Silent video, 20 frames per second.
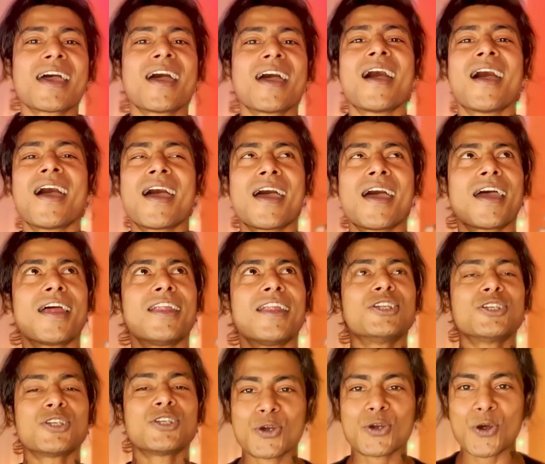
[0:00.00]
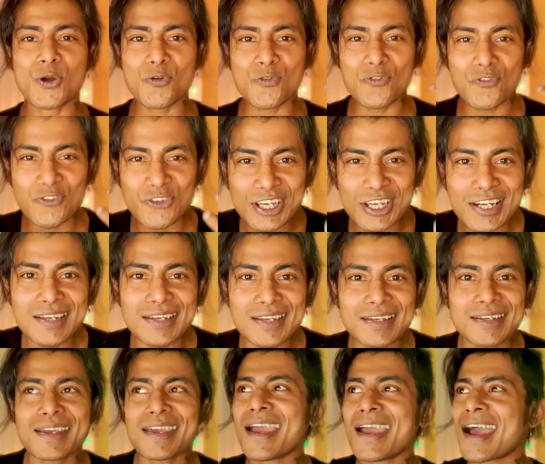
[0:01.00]
and your feeling
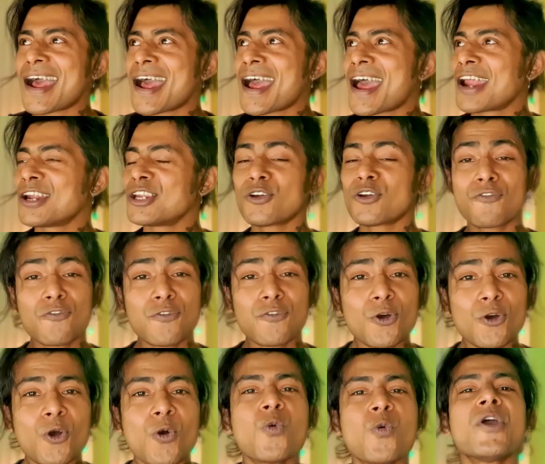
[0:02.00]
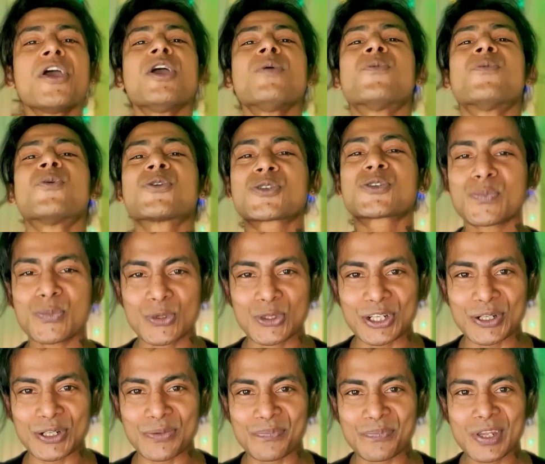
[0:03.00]
and your flow way more smoother.
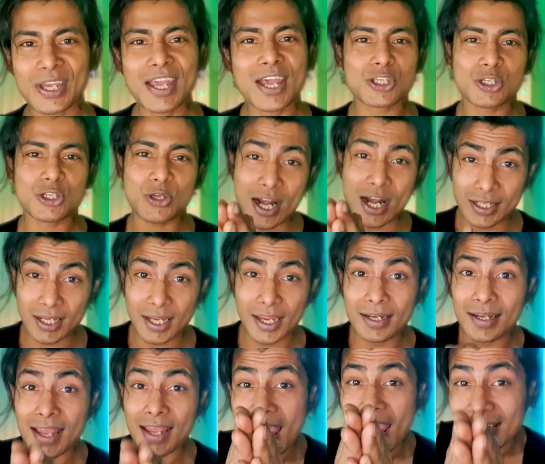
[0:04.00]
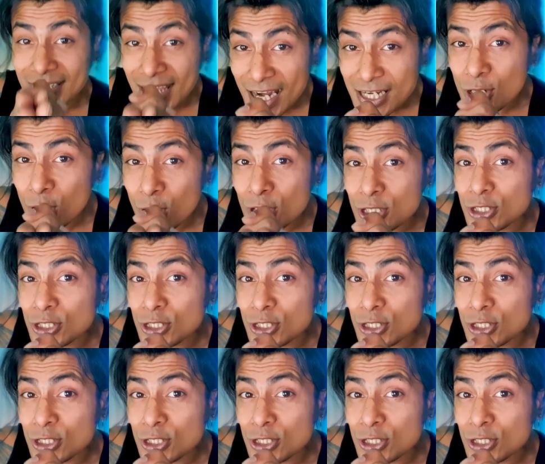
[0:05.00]
So at the end, and that's also the